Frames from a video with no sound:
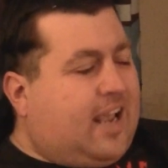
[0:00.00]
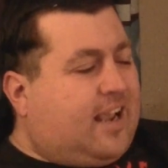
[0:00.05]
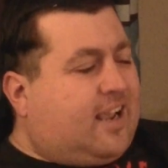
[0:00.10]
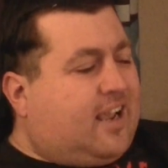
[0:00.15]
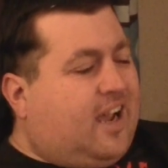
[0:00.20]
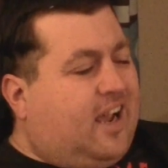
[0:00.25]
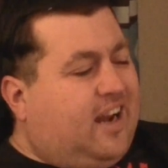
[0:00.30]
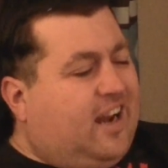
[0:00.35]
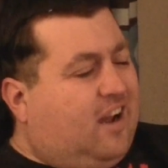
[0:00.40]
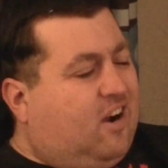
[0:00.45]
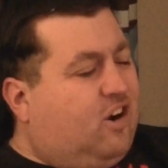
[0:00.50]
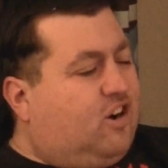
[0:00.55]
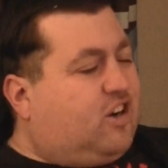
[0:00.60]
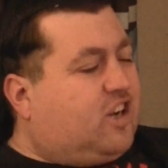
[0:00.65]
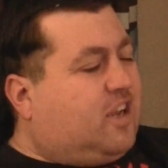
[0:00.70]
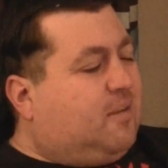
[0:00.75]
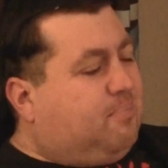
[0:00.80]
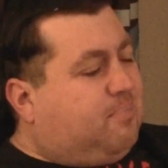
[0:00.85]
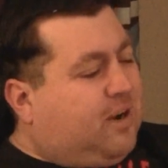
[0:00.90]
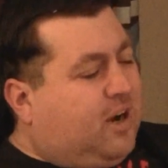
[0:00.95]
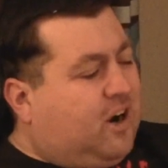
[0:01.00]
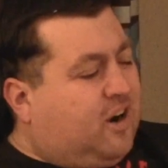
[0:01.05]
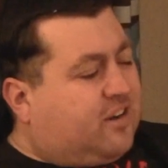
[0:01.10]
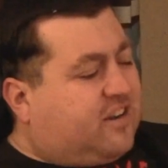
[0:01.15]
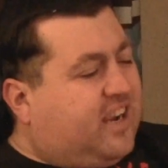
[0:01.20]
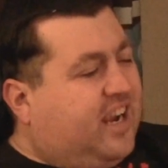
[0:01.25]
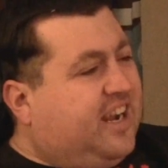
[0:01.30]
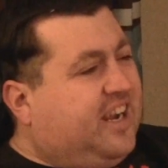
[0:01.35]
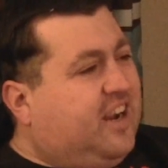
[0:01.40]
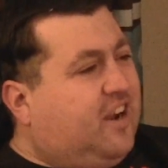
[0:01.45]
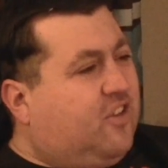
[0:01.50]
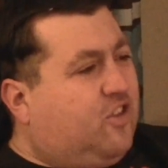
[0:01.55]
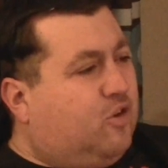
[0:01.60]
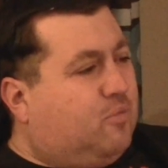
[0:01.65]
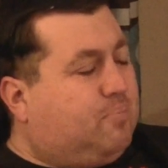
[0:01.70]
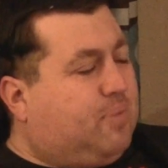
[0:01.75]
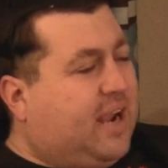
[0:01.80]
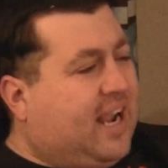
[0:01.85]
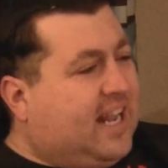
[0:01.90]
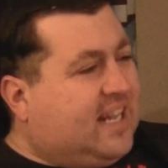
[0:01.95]
Kind of hard to compare it to any other
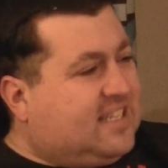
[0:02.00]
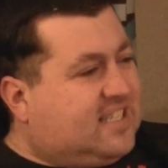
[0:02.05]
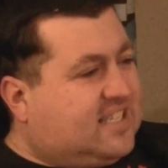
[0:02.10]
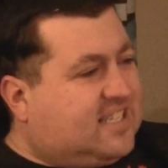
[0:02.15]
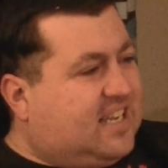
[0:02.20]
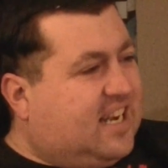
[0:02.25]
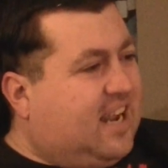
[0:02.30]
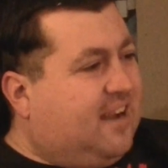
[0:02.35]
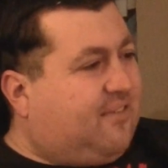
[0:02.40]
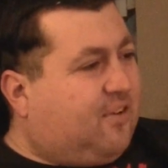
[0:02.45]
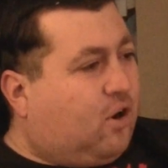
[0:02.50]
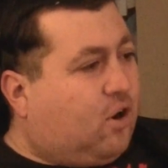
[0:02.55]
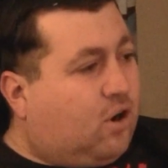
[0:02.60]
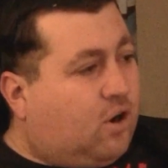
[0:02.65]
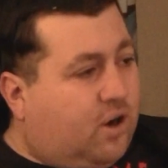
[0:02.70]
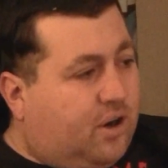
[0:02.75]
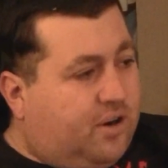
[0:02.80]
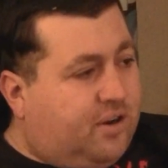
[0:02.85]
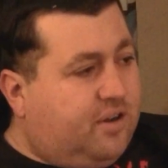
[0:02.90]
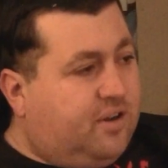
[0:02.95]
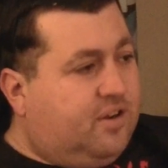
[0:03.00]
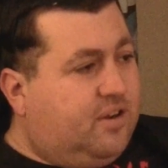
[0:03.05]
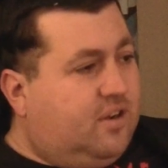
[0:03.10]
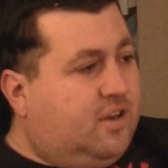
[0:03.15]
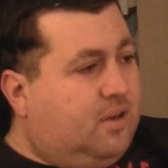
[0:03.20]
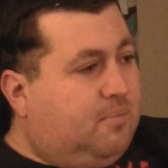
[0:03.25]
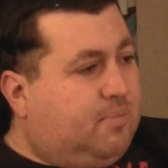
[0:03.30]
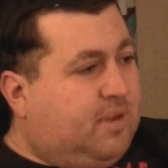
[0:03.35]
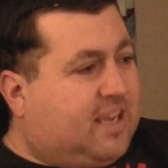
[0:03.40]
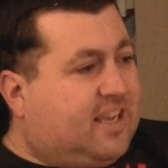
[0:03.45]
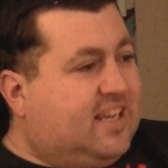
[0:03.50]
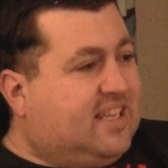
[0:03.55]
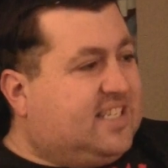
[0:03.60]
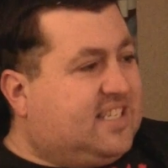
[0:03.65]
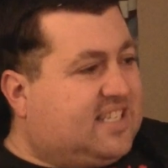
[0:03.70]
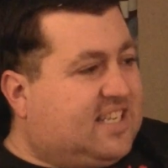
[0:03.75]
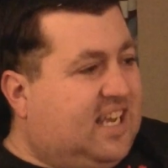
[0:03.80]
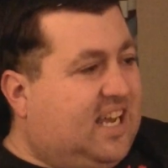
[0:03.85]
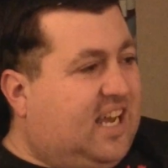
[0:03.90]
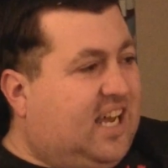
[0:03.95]
bands that I've heard. Sure.
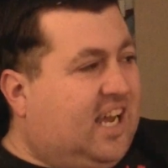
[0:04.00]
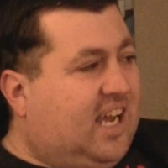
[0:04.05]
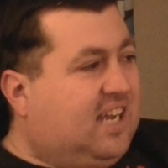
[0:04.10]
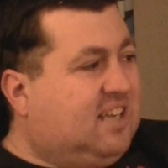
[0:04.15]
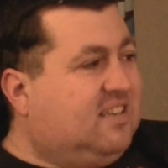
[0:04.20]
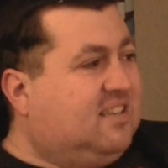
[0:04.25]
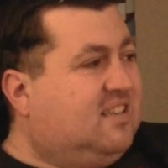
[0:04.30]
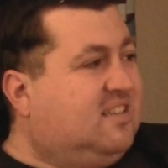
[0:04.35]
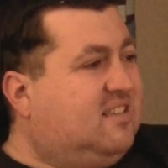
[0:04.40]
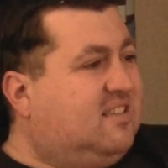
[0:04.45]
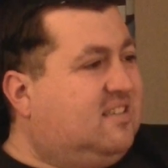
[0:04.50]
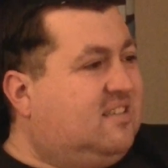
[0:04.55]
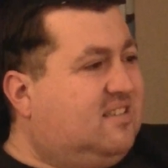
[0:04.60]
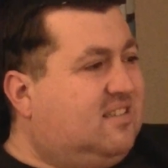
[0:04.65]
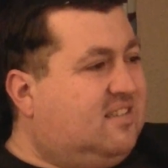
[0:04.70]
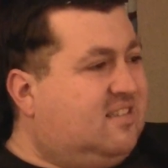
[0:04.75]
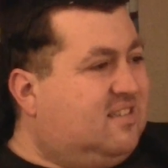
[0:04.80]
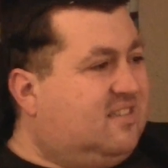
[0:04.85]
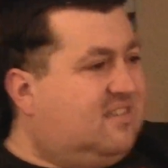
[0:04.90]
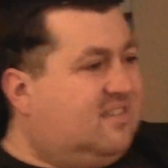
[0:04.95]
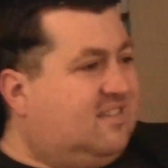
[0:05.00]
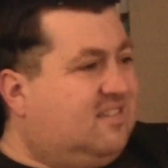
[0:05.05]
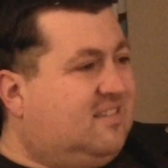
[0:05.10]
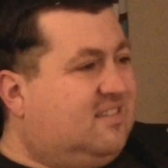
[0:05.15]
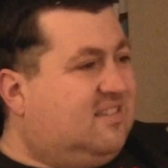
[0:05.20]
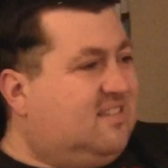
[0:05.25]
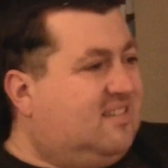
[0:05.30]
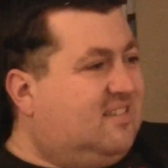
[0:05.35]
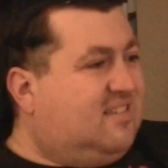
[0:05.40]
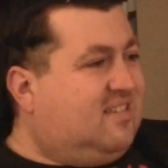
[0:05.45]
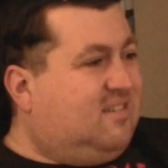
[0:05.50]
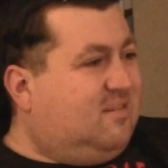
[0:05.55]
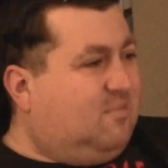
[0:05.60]
Because uh, that's what we're looking. that's what we're looking. Yeah.